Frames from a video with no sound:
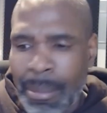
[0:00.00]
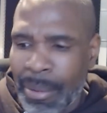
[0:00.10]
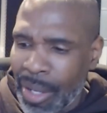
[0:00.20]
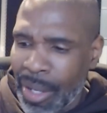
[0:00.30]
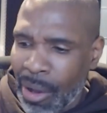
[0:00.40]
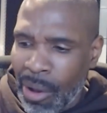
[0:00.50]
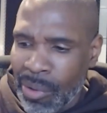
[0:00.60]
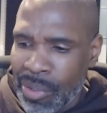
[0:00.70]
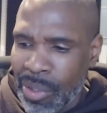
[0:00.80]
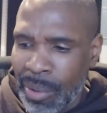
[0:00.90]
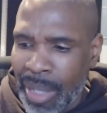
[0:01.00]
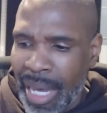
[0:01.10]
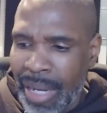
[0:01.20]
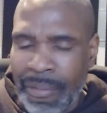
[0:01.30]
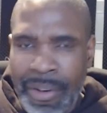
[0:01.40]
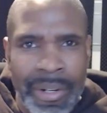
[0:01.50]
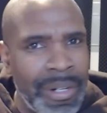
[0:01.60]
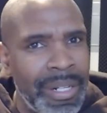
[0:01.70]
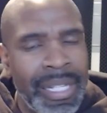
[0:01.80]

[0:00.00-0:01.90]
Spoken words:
but then also kind of her,